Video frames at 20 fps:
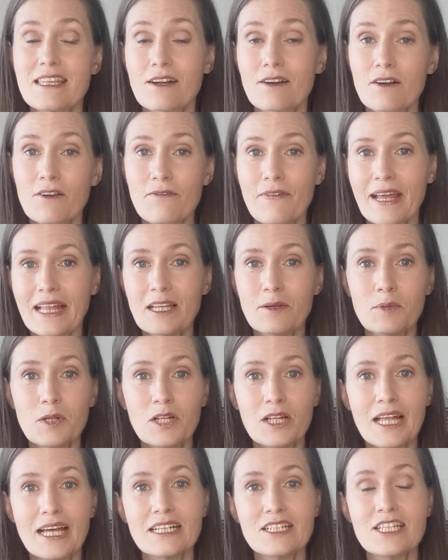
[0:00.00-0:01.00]
that are
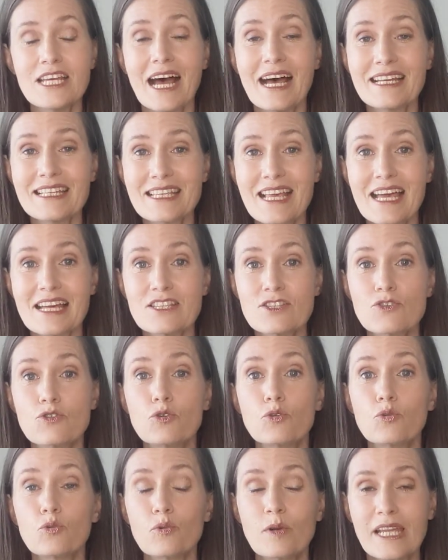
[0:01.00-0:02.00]
available to us as
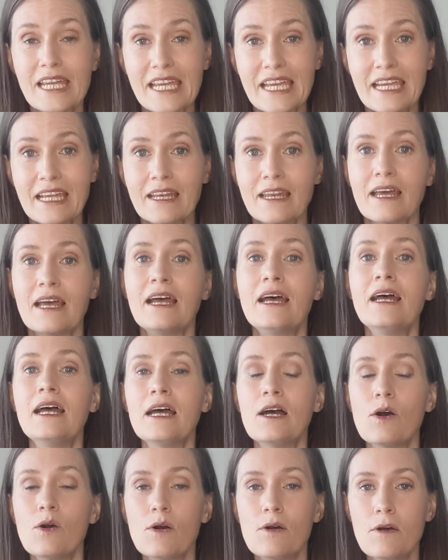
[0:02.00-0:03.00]
green
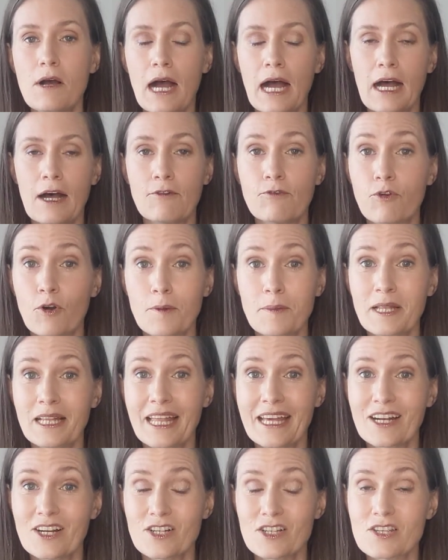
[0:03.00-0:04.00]

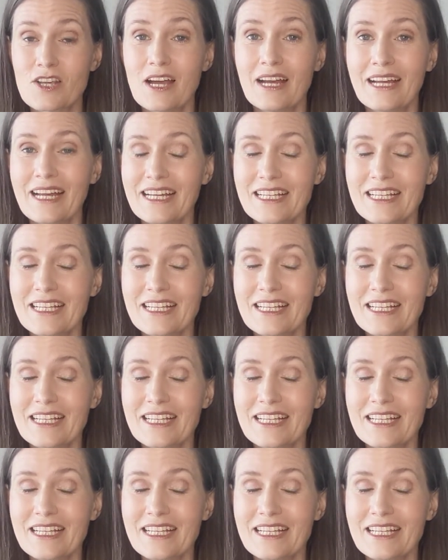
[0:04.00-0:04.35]
formulators.